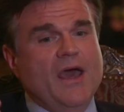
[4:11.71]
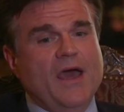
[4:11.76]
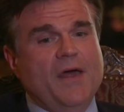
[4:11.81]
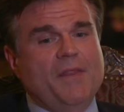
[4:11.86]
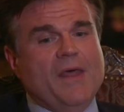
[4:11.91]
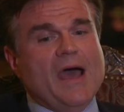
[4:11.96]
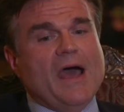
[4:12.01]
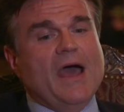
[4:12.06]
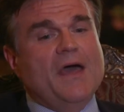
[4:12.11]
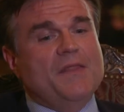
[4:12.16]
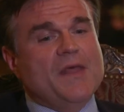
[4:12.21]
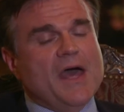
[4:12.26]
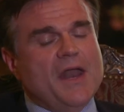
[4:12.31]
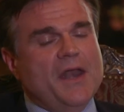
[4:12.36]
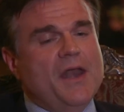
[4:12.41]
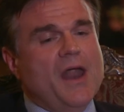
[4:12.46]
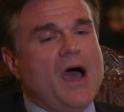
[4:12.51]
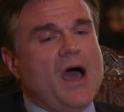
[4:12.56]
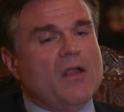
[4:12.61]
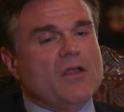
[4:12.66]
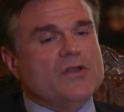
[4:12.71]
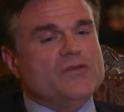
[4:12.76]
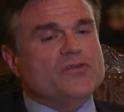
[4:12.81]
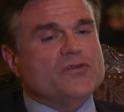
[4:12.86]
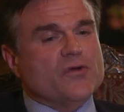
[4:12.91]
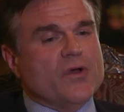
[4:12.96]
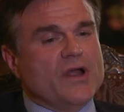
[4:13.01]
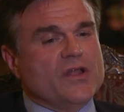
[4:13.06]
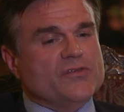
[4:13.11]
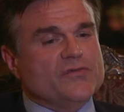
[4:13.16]
And that knowledge
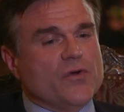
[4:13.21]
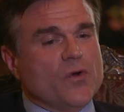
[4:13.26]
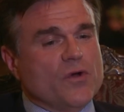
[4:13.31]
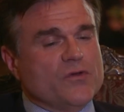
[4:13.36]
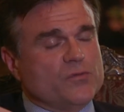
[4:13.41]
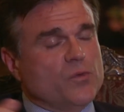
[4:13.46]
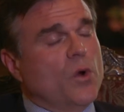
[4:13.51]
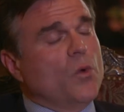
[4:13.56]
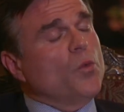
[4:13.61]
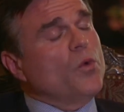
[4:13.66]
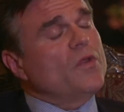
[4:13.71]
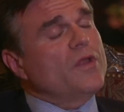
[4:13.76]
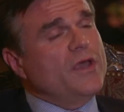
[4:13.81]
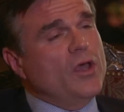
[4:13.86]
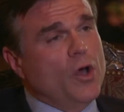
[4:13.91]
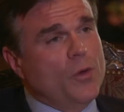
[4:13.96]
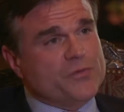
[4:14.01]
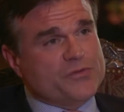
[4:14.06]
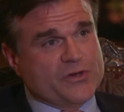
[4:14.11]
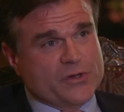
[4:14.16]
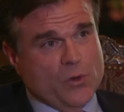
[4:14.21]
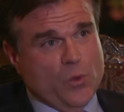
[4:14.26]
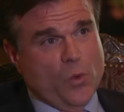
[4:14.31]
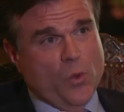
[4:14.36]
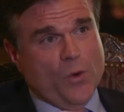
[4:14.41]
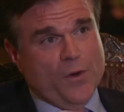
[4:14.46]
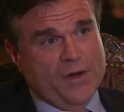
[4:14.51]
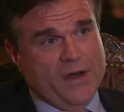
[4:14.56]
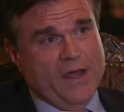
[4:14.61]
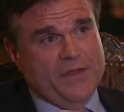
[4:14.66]
transfer is what really helps to
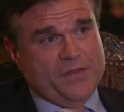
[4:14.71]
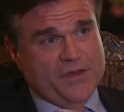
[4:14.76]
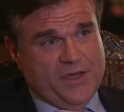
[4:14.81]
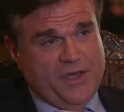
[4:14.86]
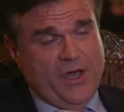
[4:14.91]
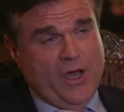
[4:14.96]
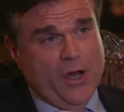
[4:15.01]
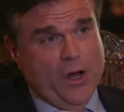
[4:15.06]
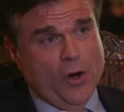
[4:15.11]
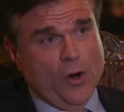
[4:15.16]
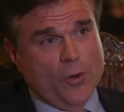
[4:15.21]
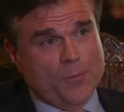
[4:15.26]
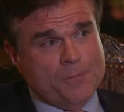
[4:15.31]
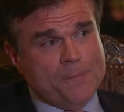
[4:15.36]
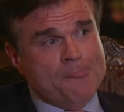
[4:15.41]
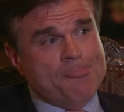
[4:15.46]
coordinate the care,